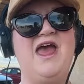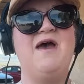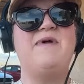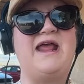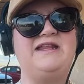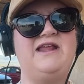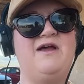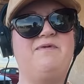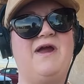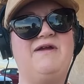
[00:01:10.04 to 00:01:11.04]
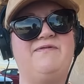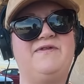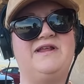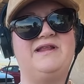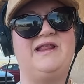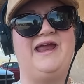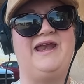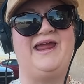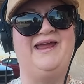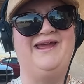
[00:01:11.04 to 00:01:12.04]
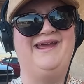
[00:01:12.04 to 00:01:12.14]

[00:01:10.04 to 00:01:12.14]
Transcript: But I still pray for this lady.